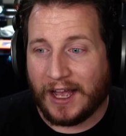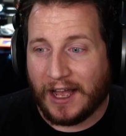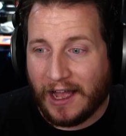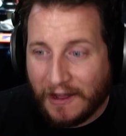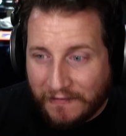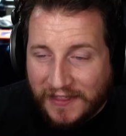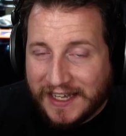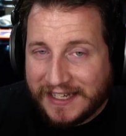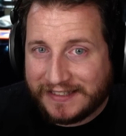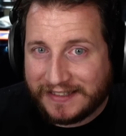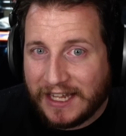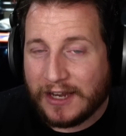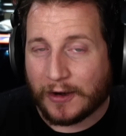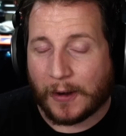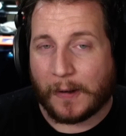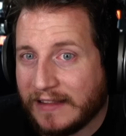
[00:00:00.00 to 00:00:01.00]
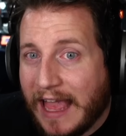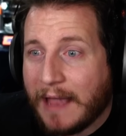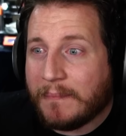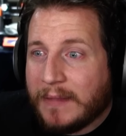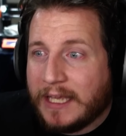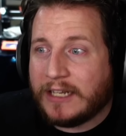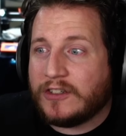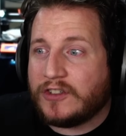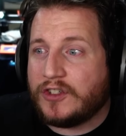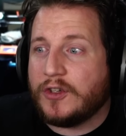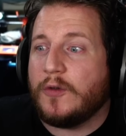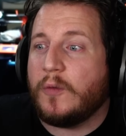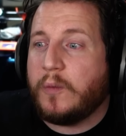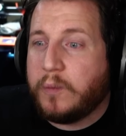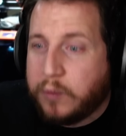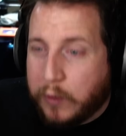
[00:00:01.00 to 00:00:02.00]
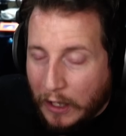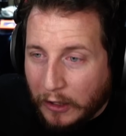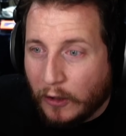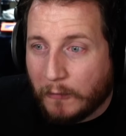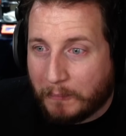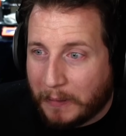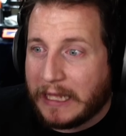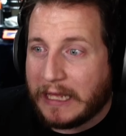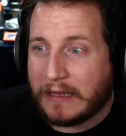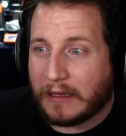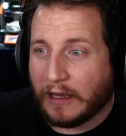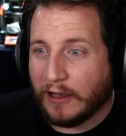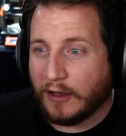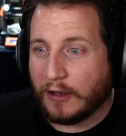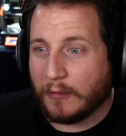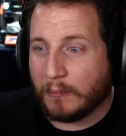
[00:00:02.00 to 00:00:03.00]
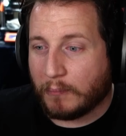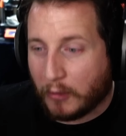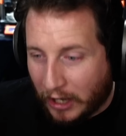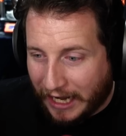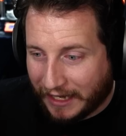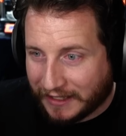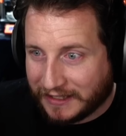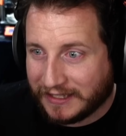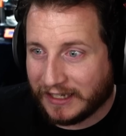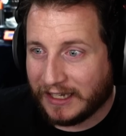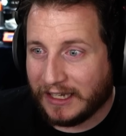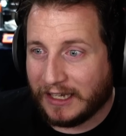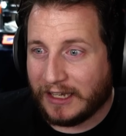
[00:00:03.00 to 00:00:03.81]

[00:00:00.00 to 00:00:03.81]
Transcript: of this year. That means you will be bricked.